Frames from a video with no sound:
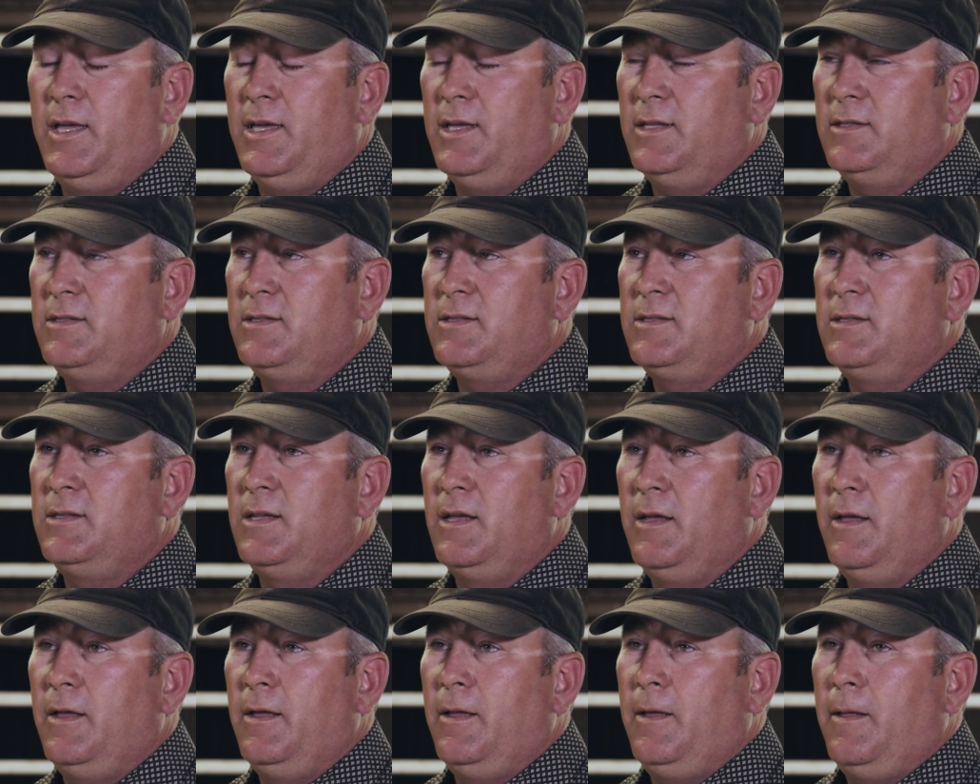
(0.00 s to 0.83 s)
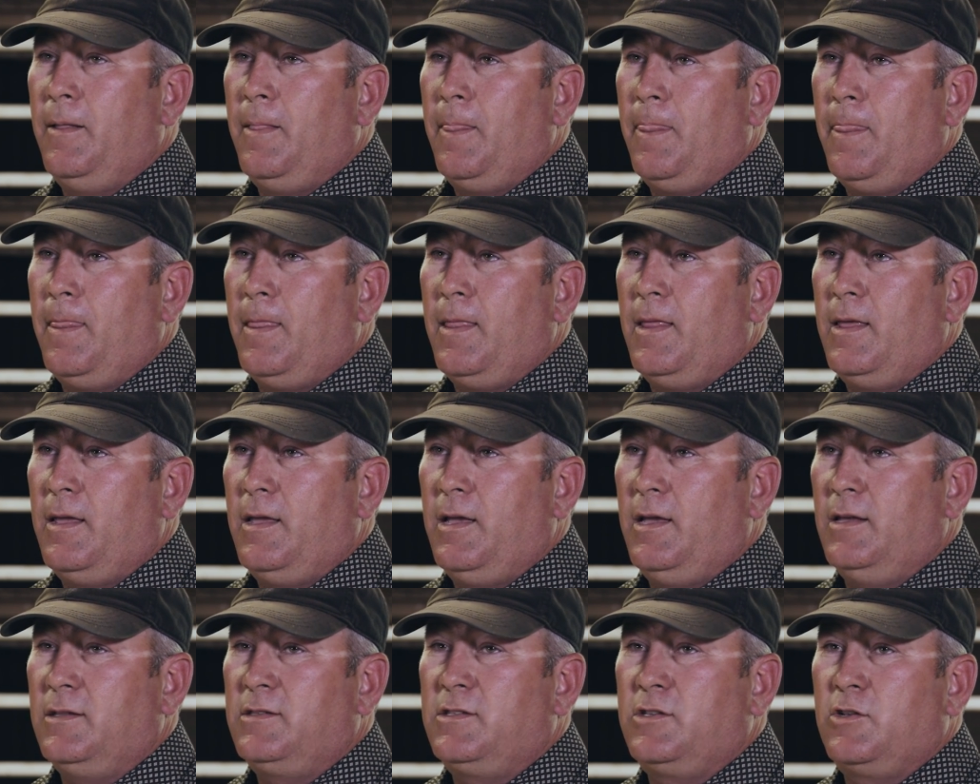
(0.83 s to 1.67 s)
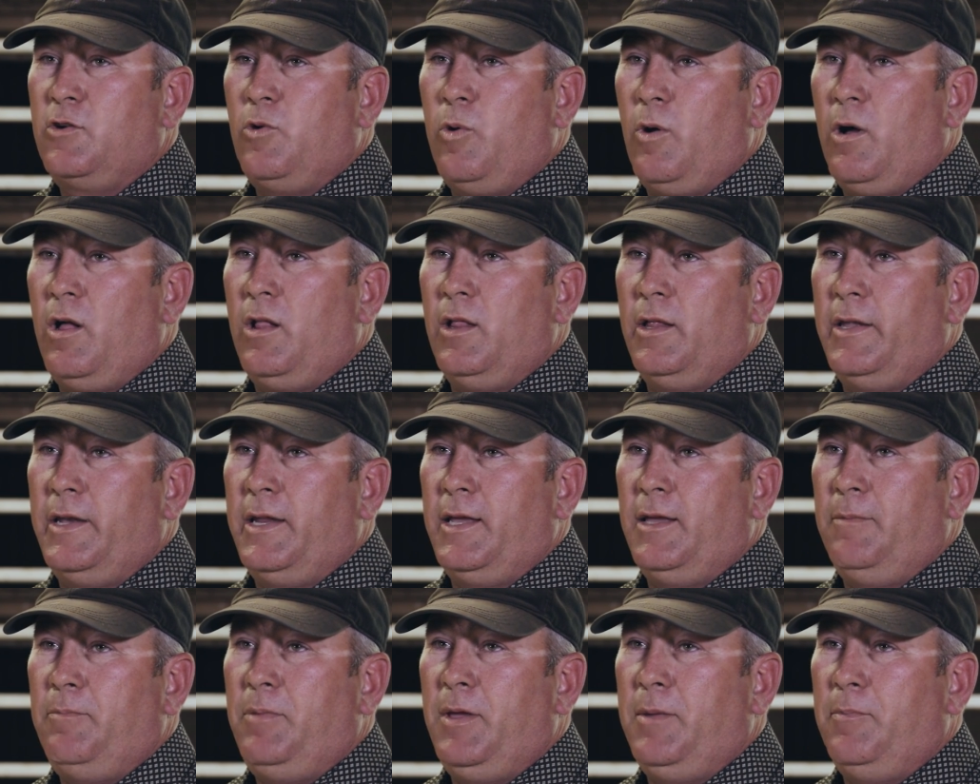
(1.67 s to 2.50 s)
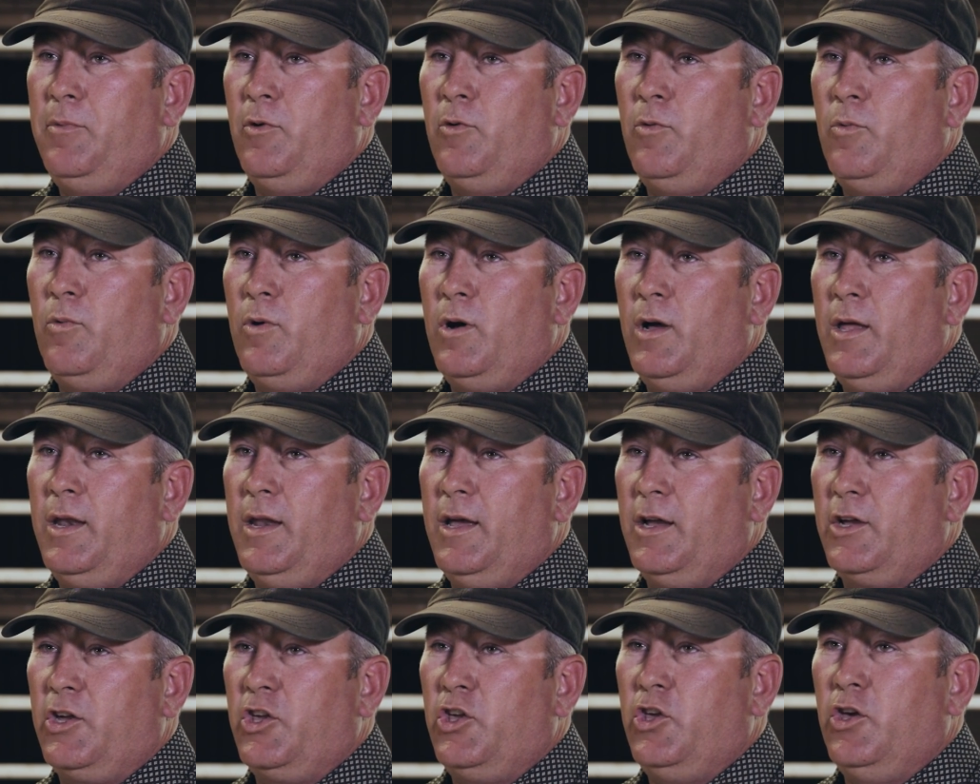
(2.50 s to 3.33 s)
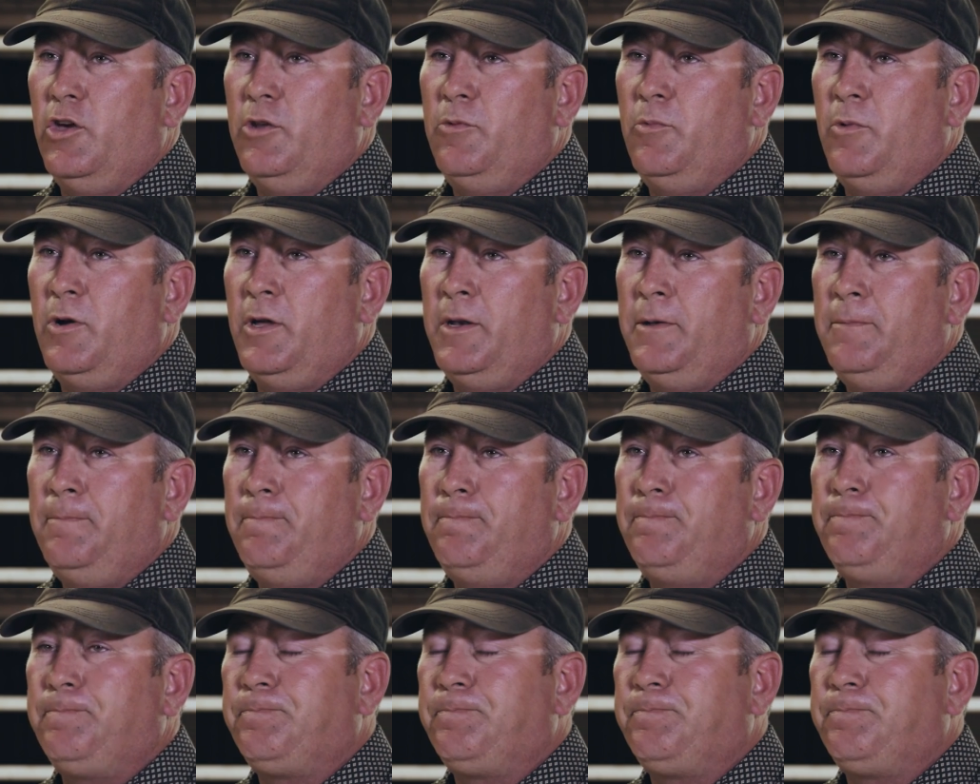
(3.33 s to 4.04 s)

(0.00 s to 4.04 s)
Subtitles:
It's quality. People want a good one,